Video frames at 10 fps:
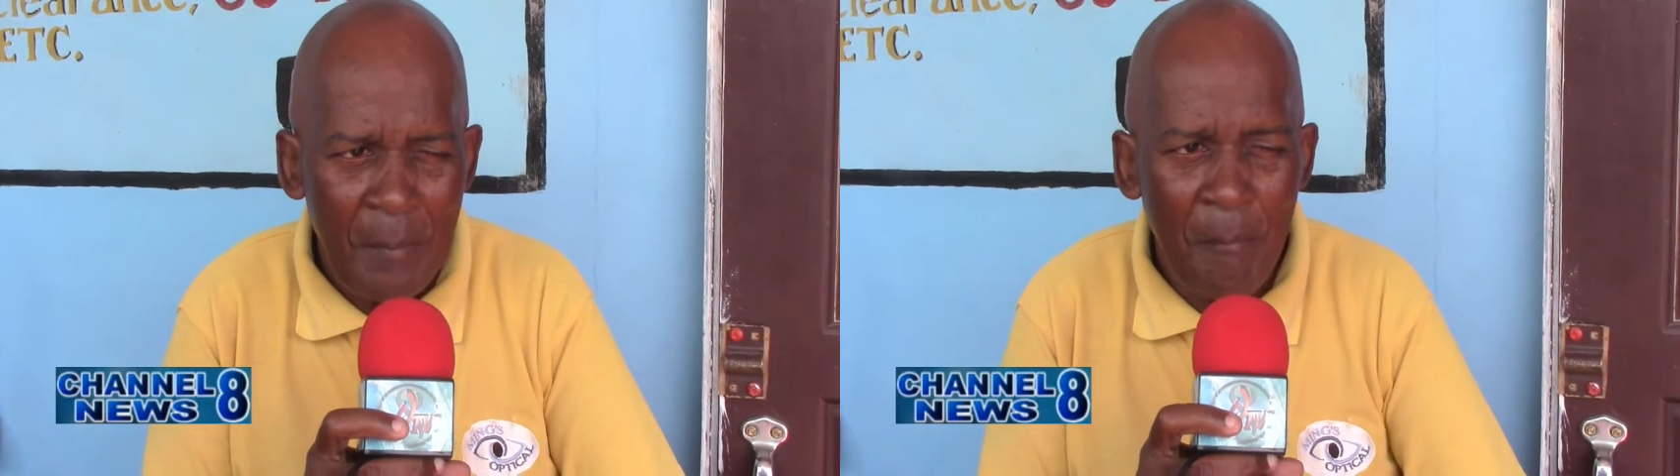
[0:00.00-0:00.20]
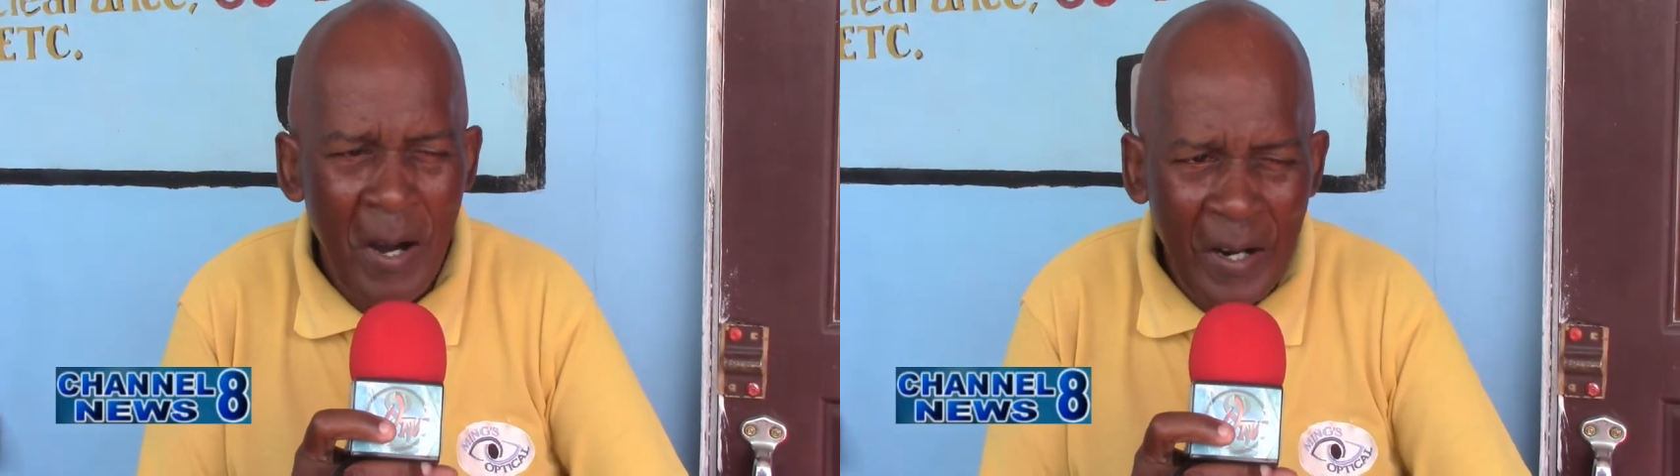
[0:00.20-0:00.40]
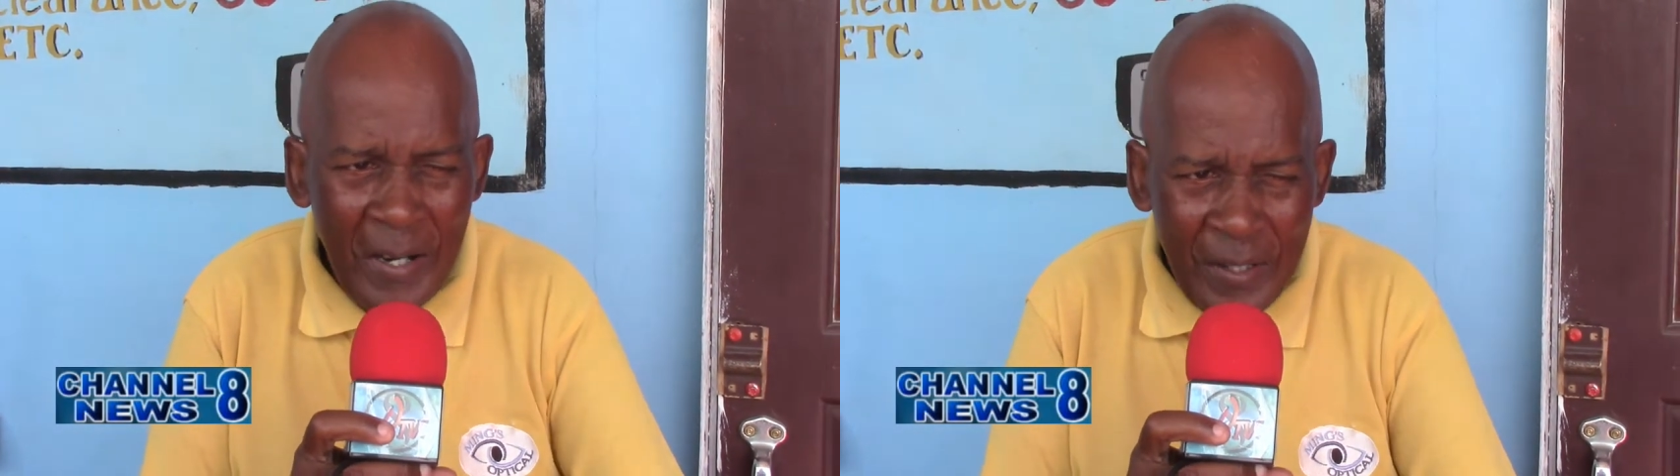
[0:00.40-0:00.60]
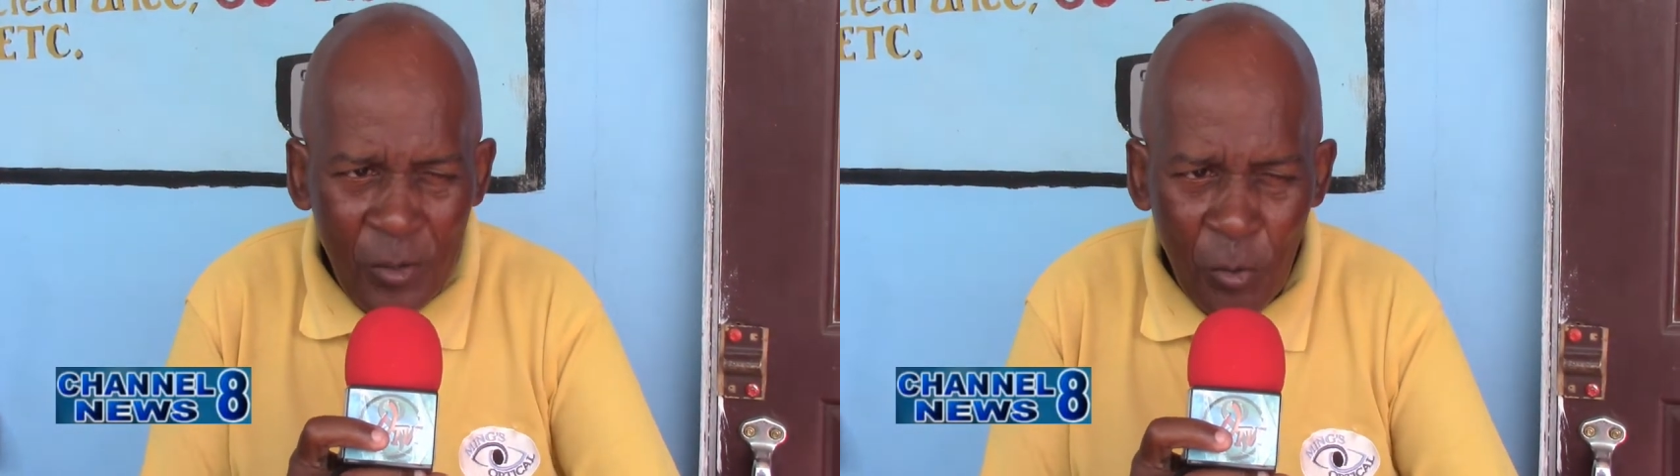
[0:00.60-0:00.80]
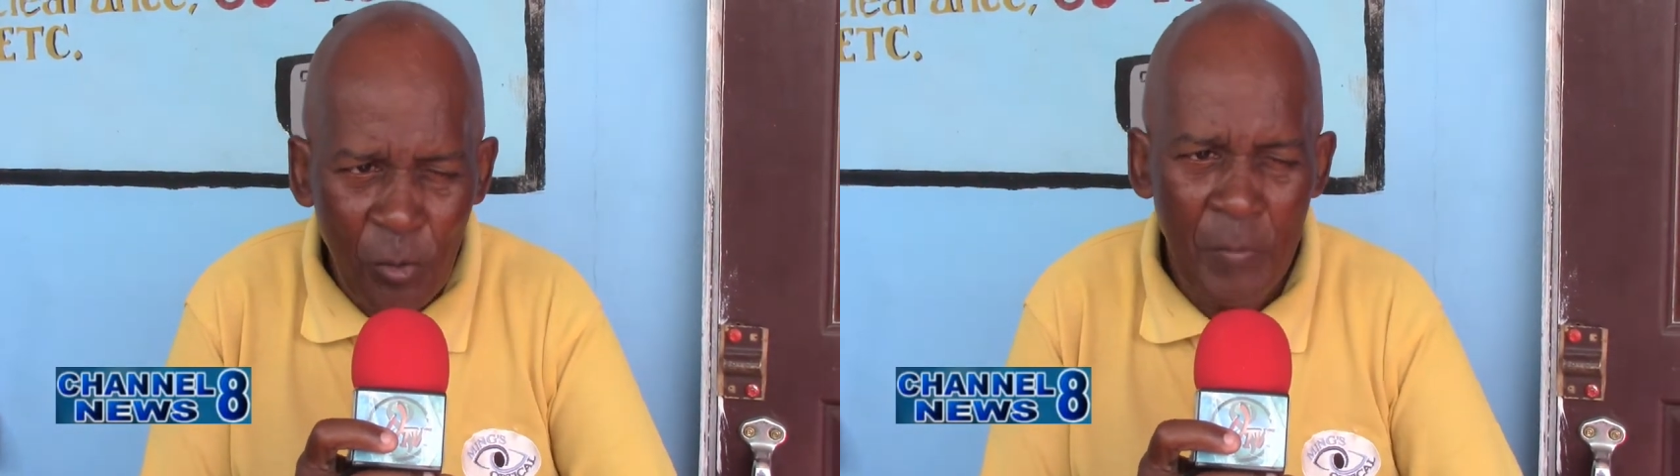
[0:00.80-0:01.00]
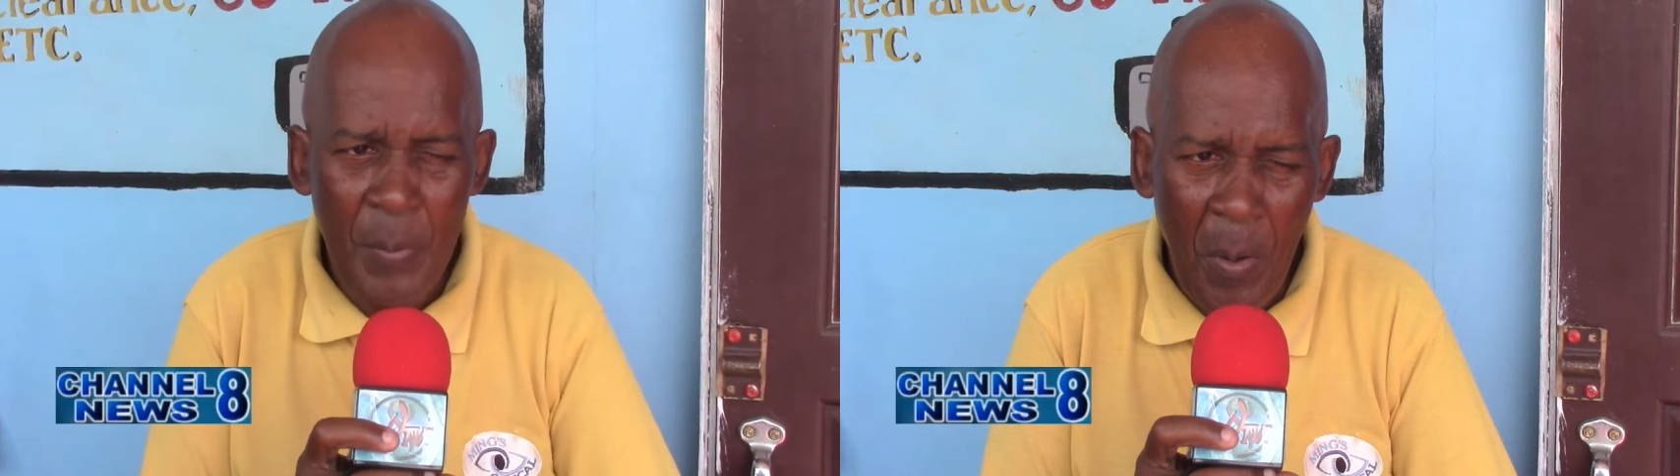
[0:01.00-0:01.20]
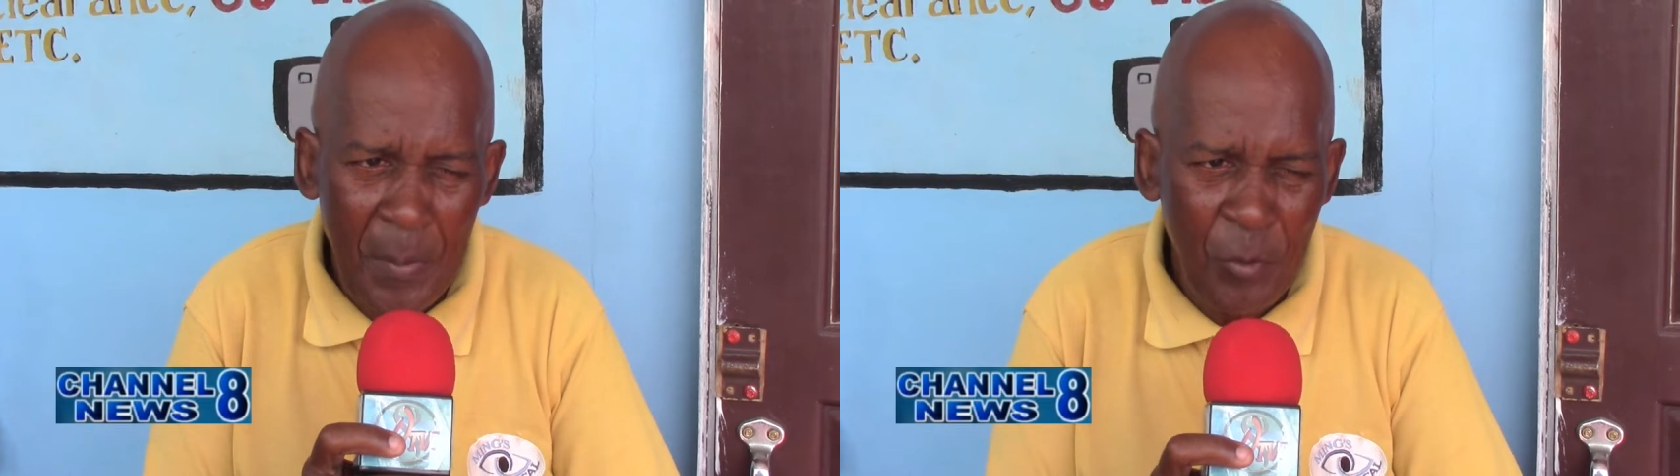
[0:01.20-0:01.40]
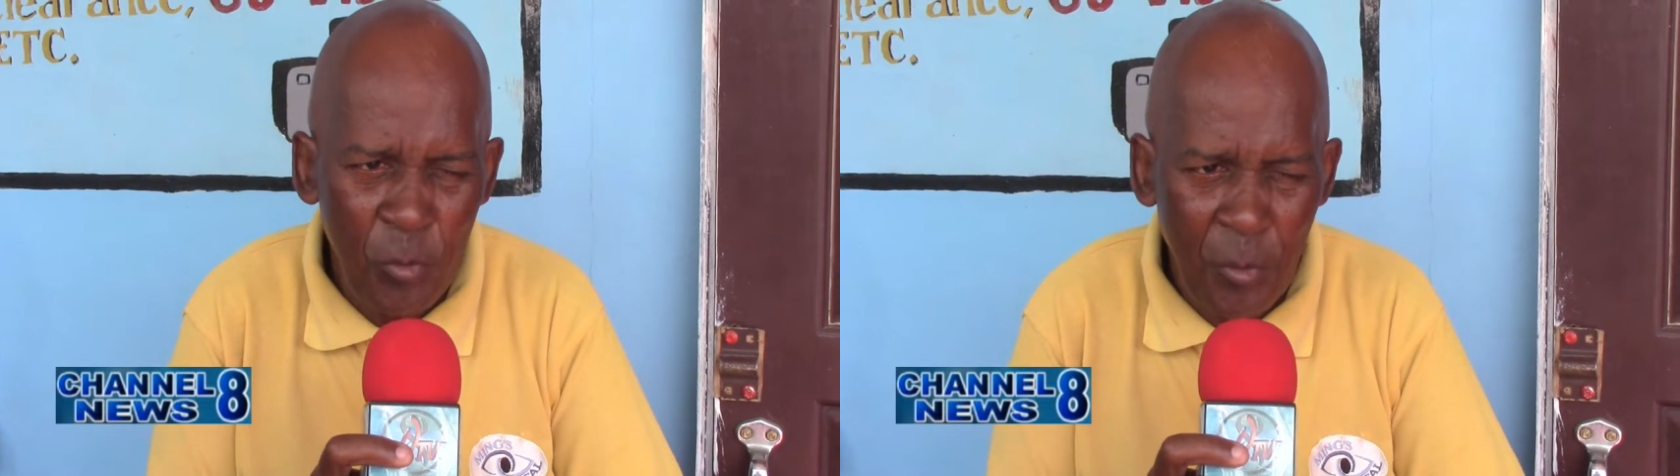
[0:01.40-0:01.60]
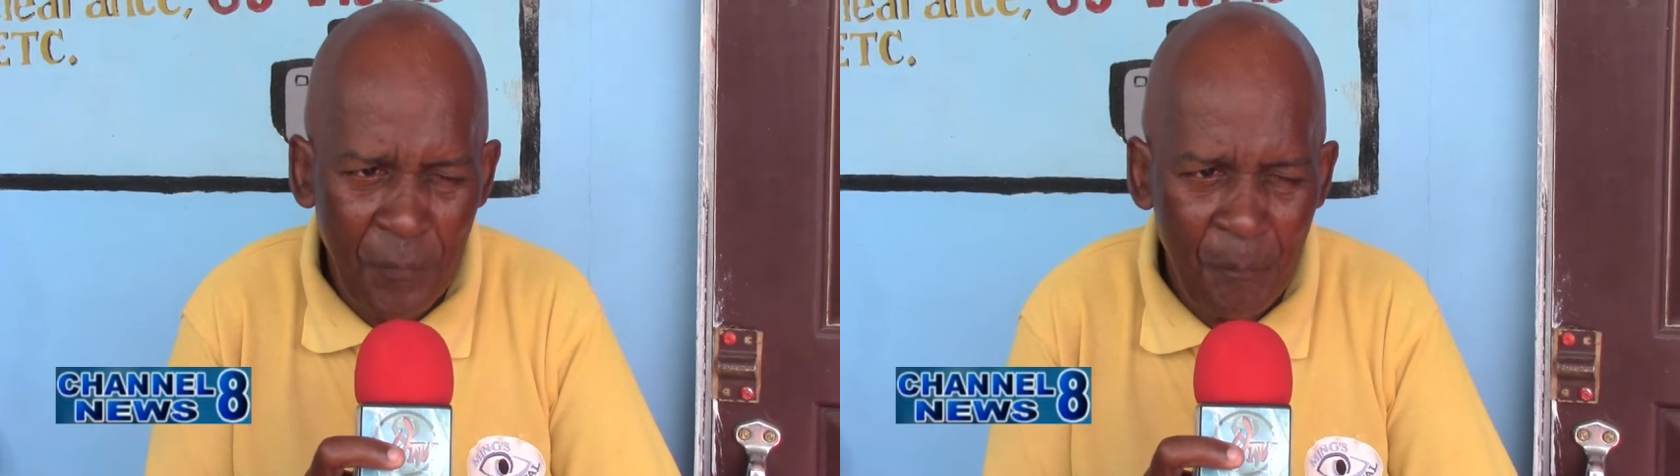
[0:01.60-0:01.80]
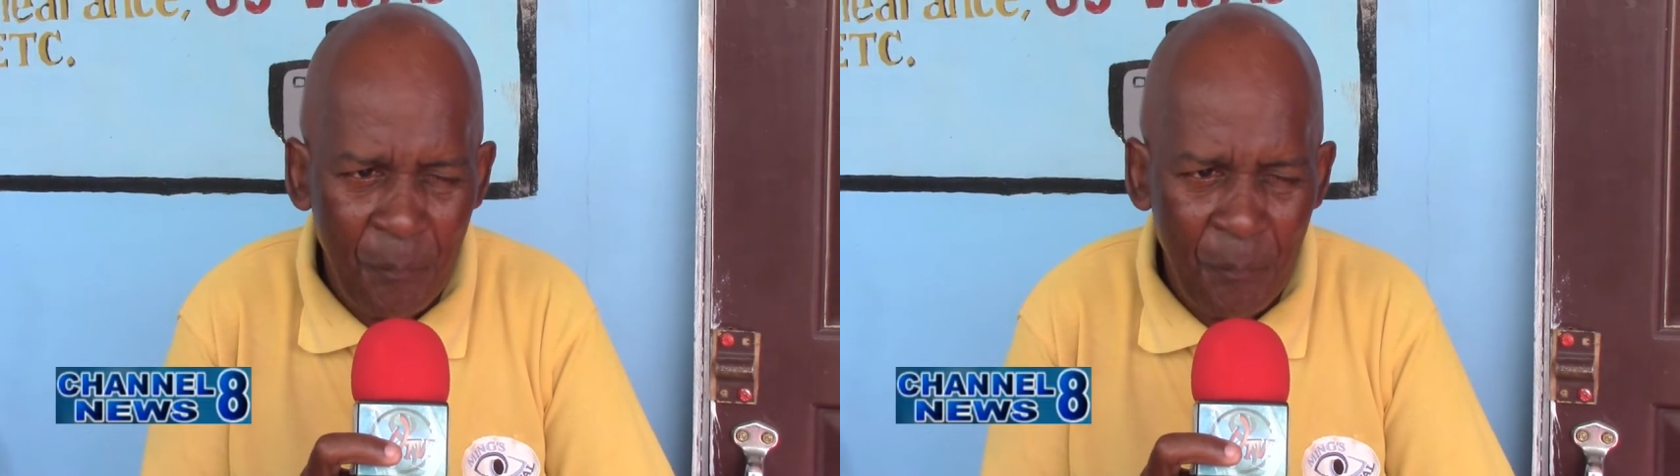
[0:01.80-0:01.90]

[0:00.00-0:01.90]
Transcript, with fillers: back into Republic Road.